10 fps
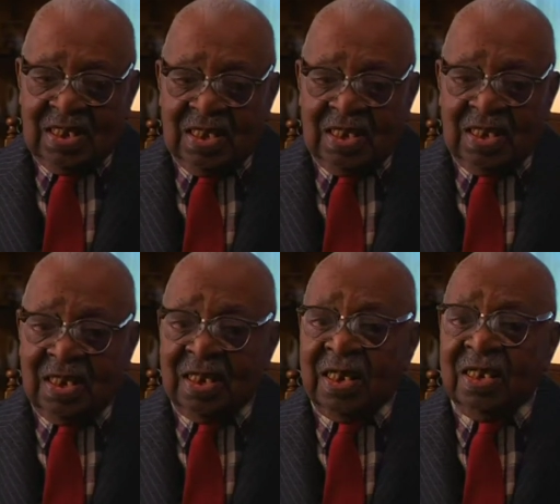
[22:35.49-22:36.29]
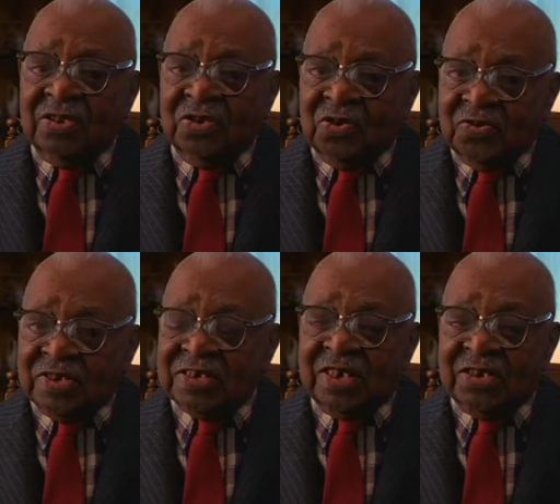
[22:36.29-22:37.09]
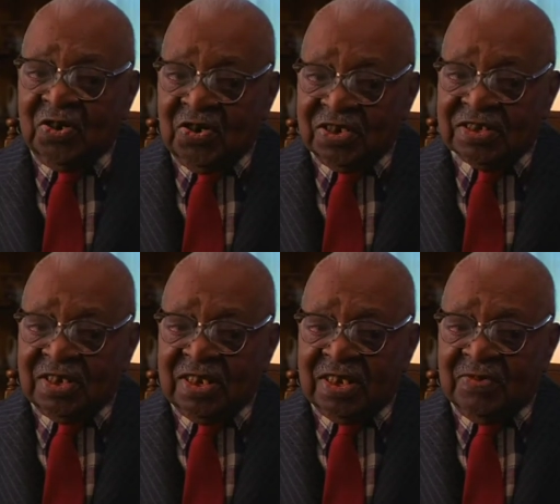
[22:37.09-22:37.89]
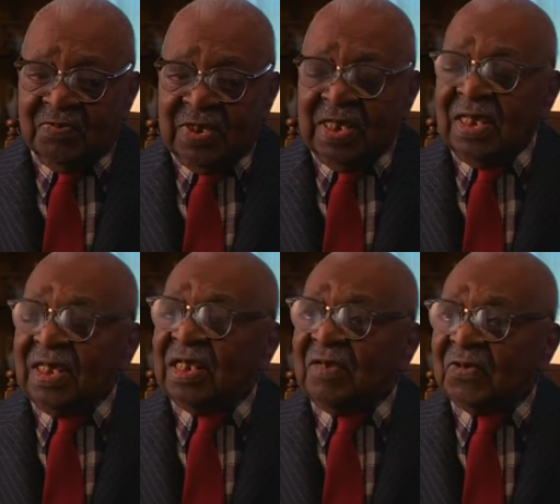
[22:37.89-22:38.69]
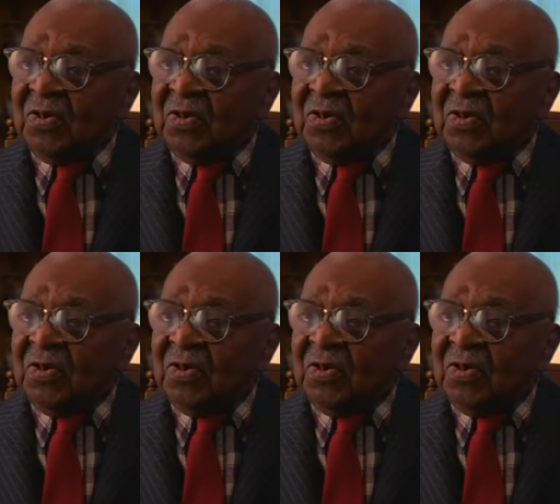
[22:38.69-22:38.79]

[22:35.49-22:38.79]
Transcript: Uh, the unions endorsed him, and of